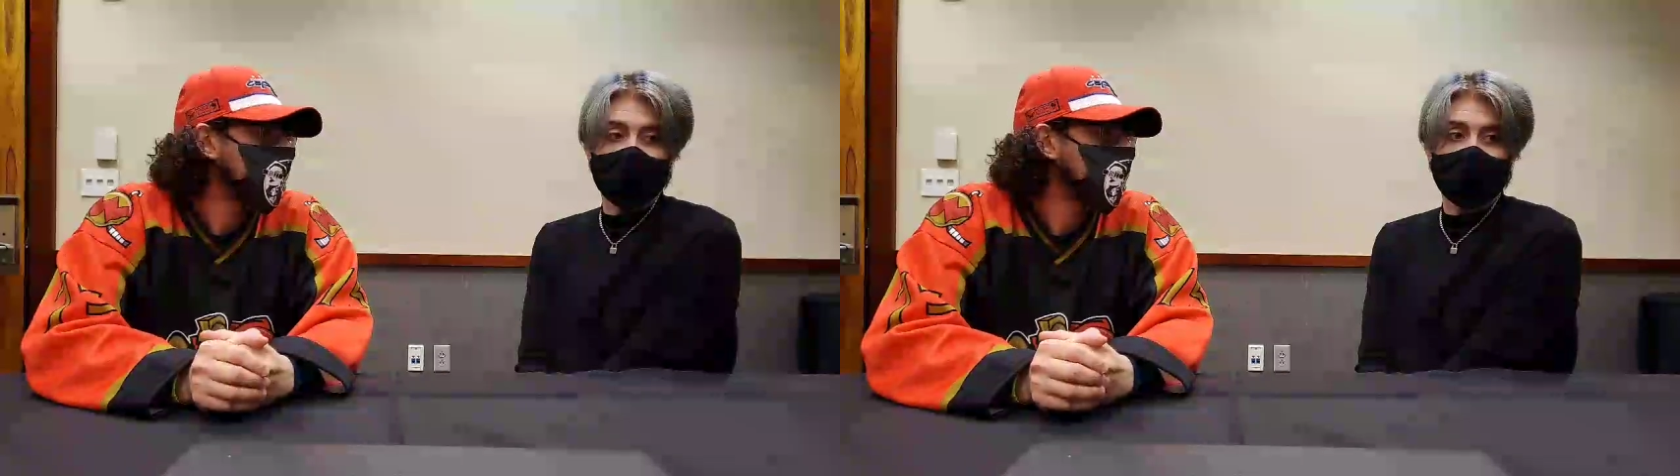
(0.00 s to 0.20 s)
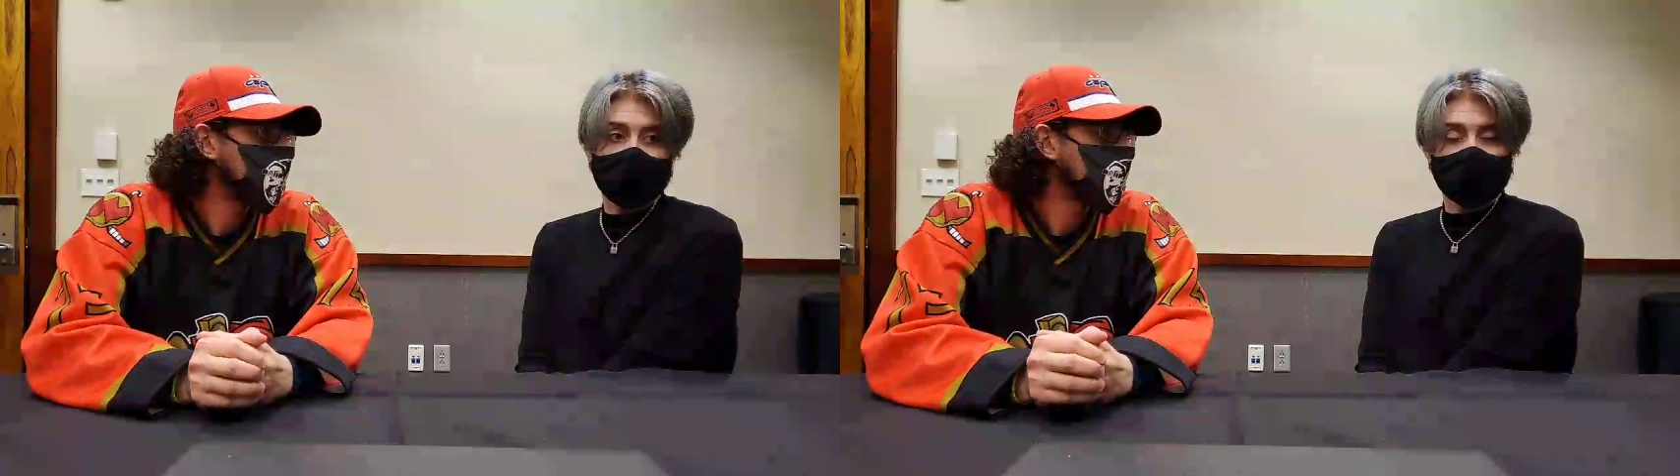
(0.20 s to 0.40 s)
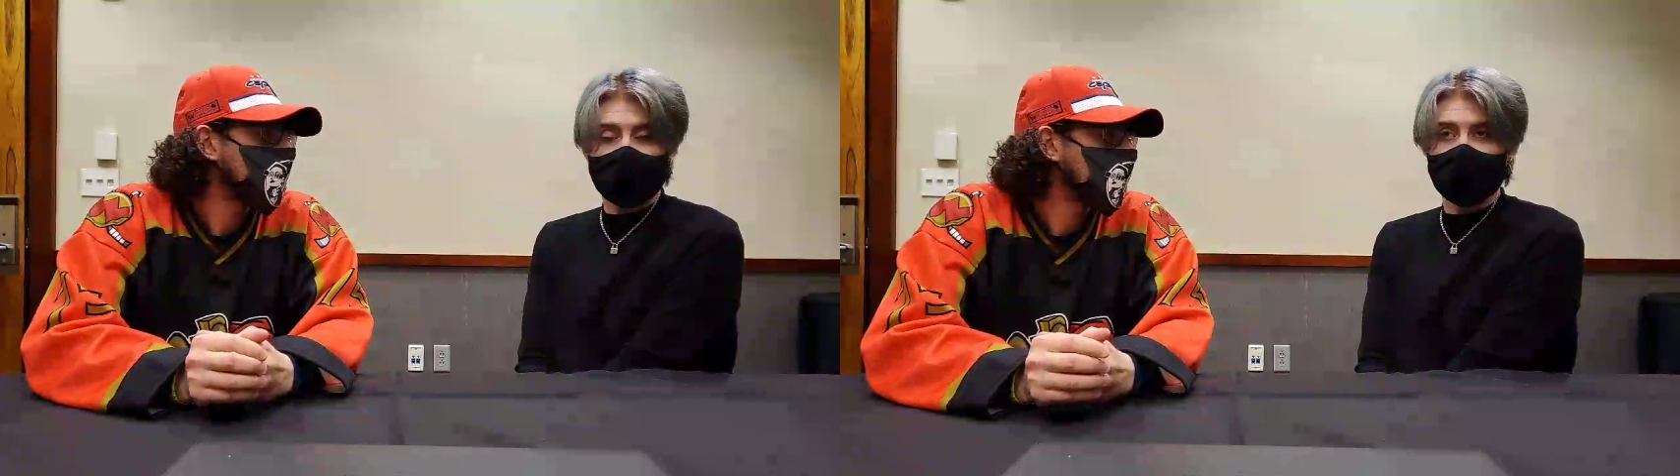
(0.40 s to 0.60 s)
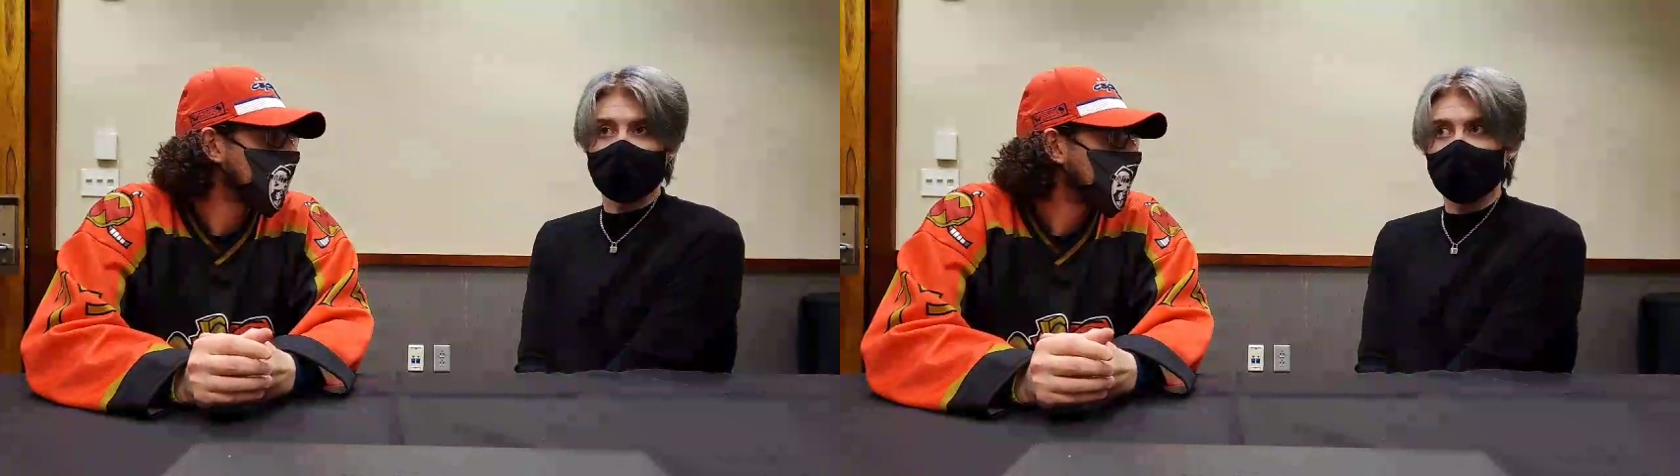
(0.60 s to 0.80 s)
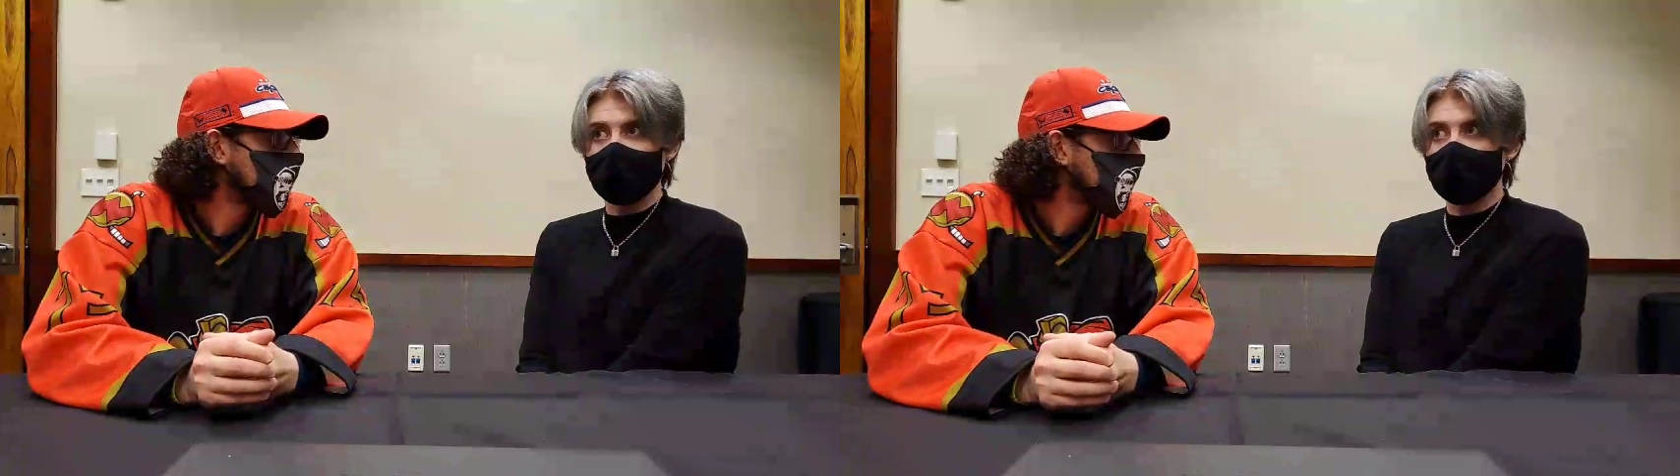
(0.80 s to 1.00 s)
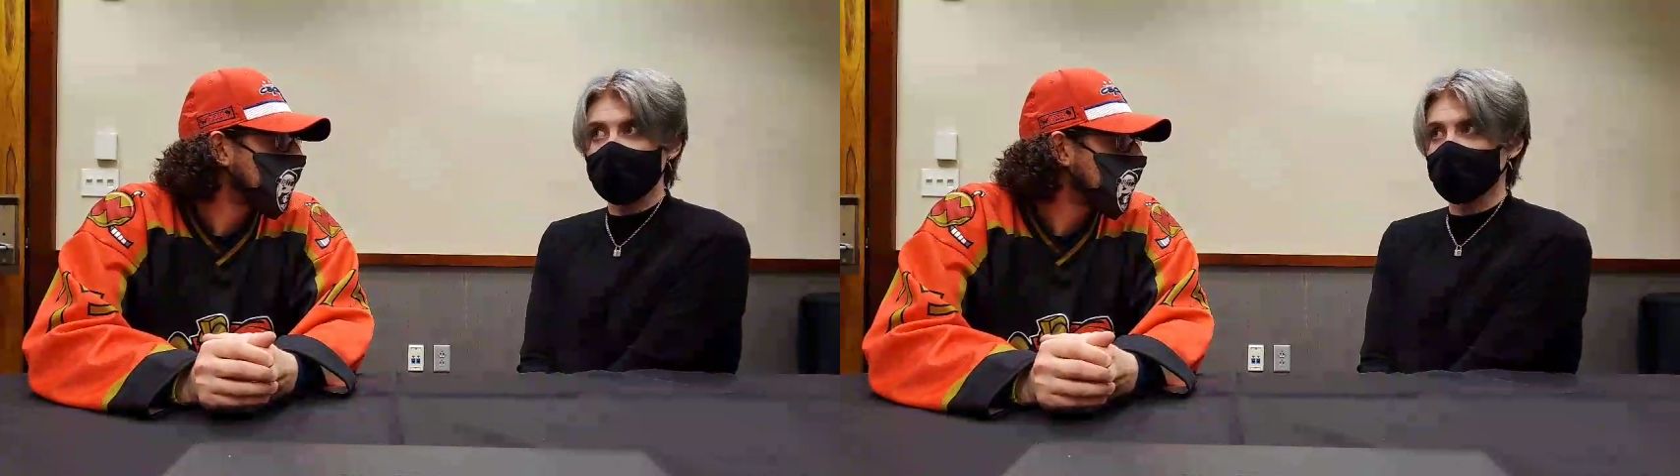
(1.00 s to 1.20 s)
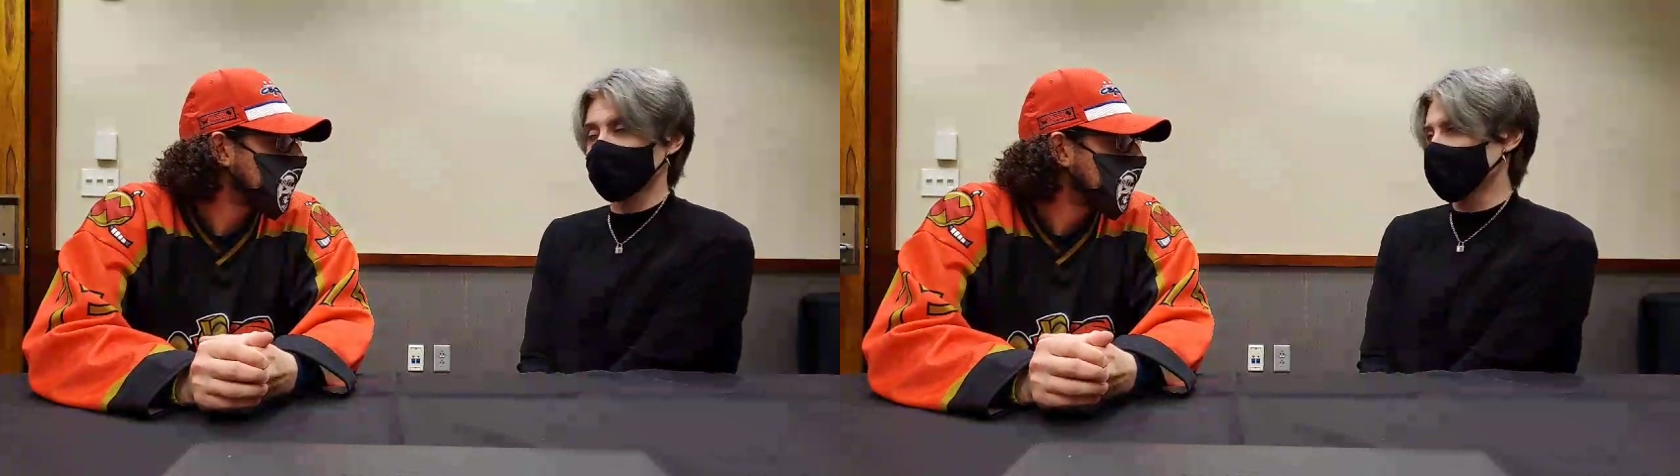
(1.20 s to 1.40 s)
Mustard and Moonfish in